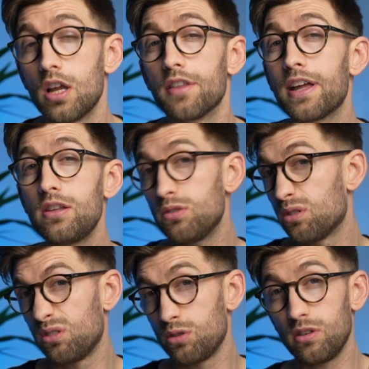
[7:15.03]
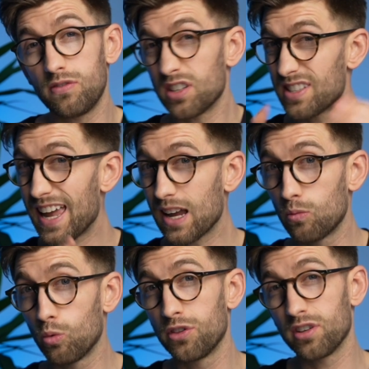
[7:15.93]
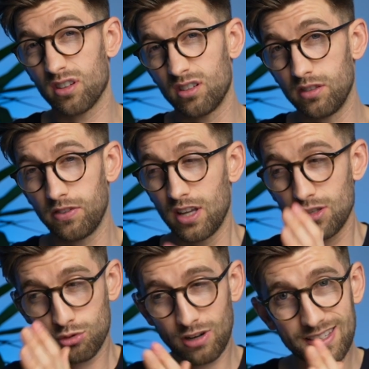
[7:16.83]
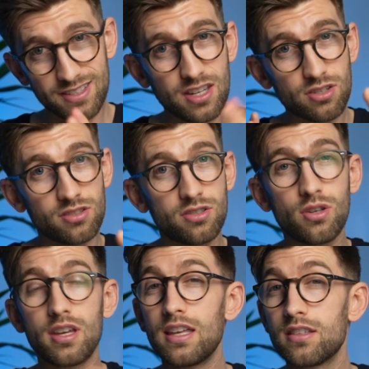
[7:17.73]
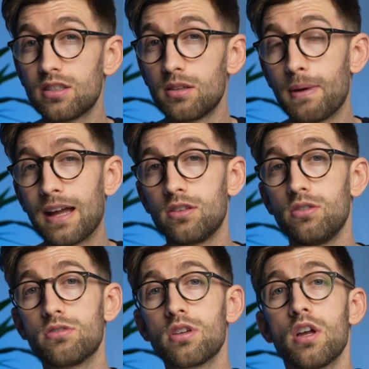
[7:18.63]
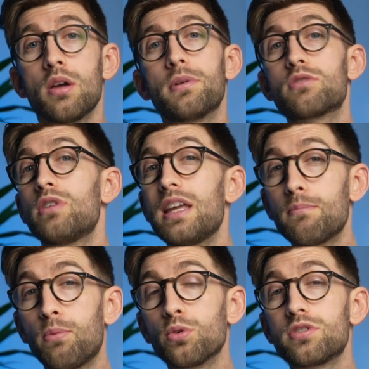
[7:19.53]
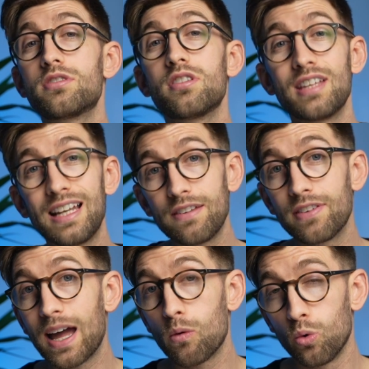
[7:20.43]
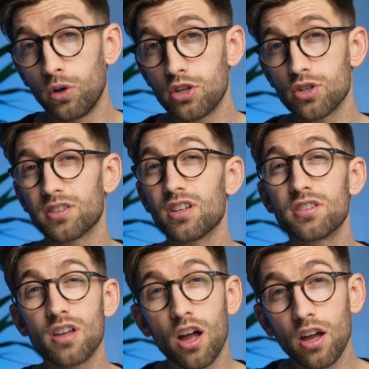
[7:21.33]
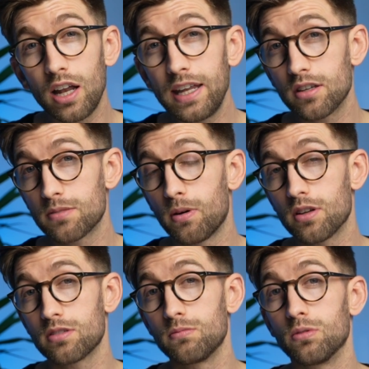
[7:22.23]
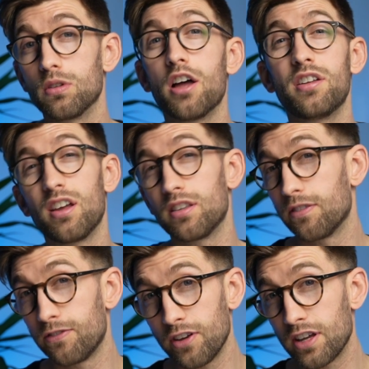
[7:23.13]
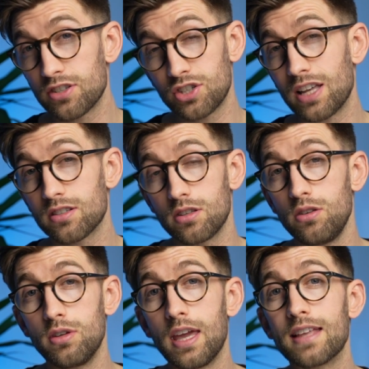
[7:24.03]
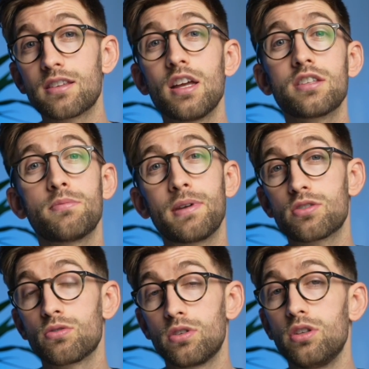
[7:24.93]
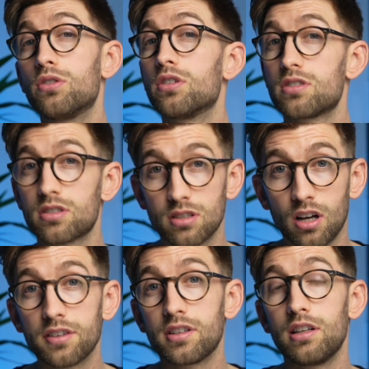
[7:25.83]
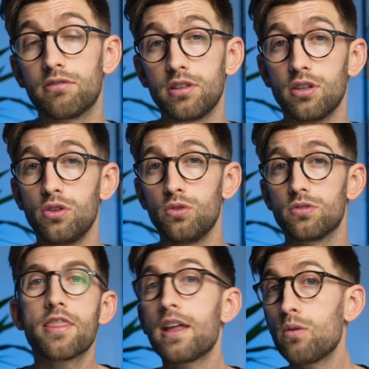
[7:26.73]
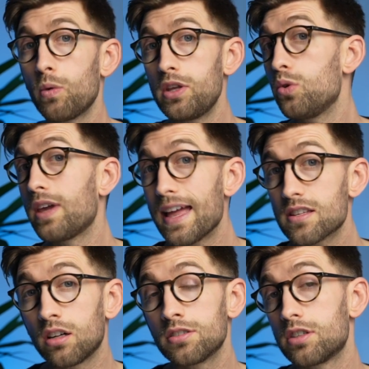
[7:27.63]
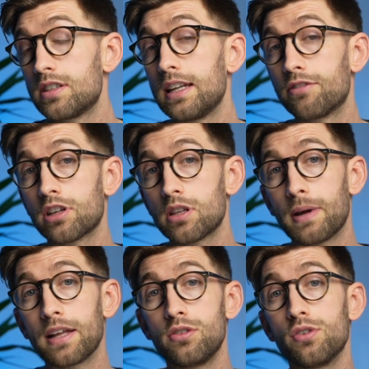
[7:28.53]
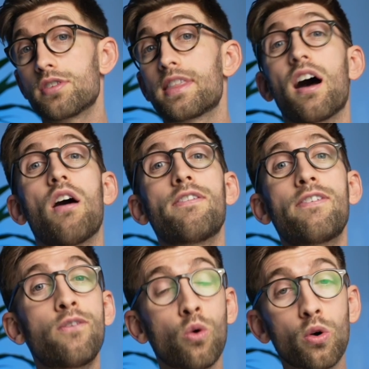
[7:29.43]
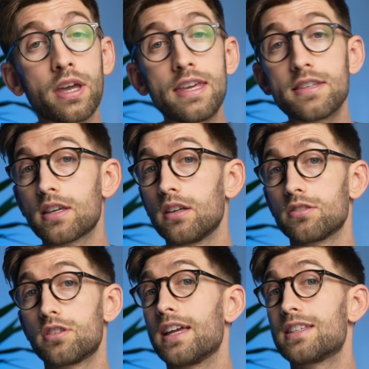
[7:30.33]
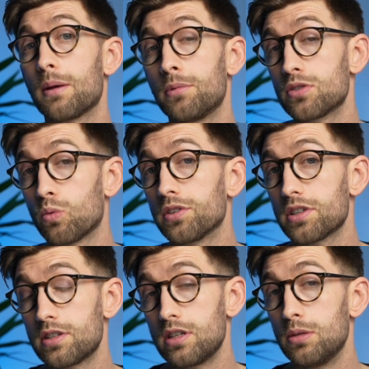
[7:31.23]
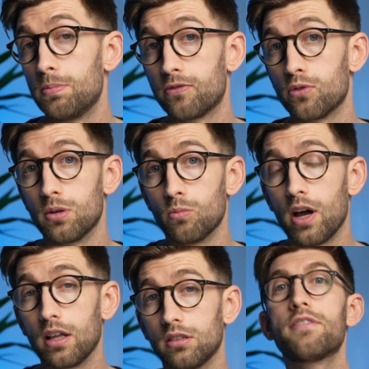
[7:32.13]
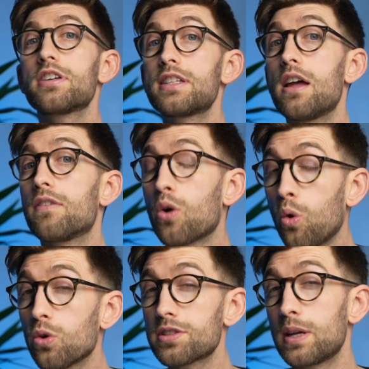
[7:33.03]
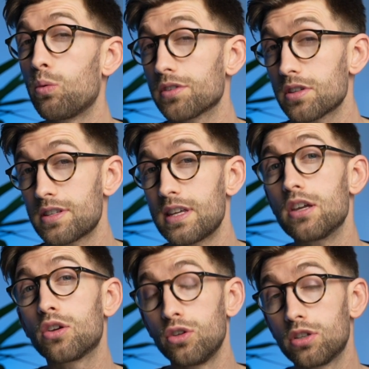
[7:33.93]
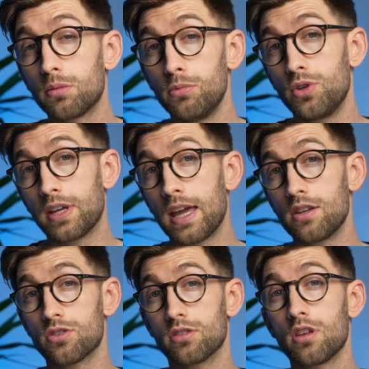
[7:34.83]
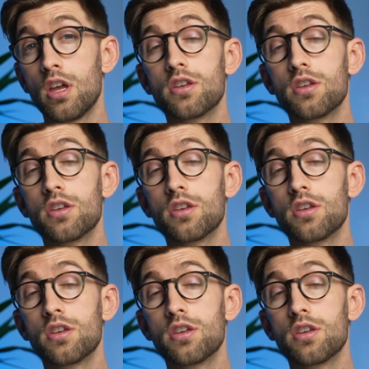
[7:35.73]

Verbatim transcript: Then you can do even a second one that kind of transitions you into the bad news, but it's really important to deliver that warning shot as early as possible and at the first chance that you get to make sure that you can start delivering the news. Then when you get on to delivering the bad news, there are four key skills that examiners want to see you perform well. Firstly, of course, they want to see good communication.